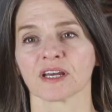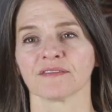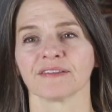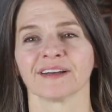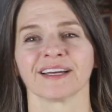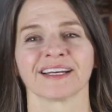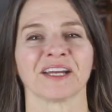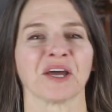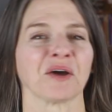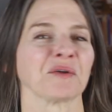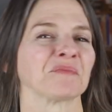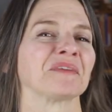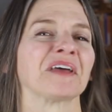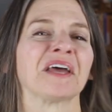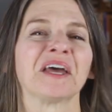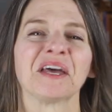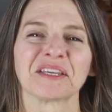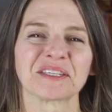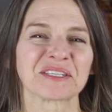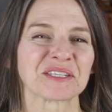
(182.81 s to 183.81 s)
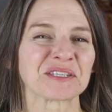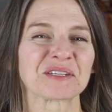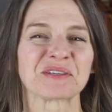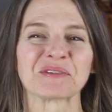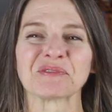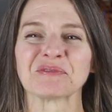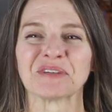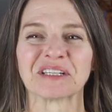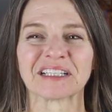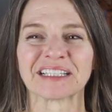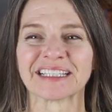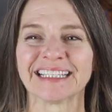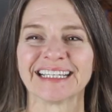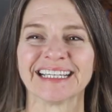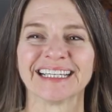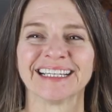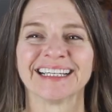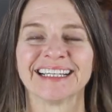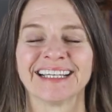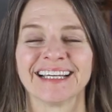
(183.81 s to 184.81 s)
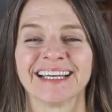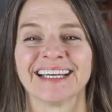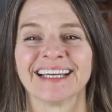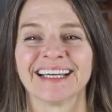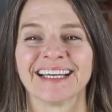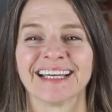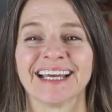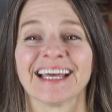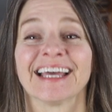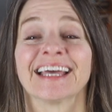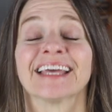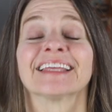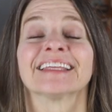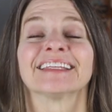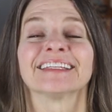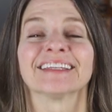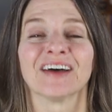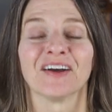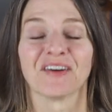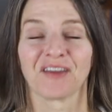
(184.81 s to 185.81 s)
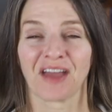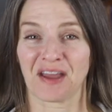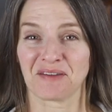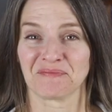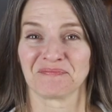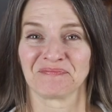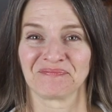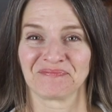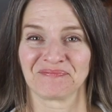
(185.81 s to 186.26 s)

Yep, I know. This is a really, okay.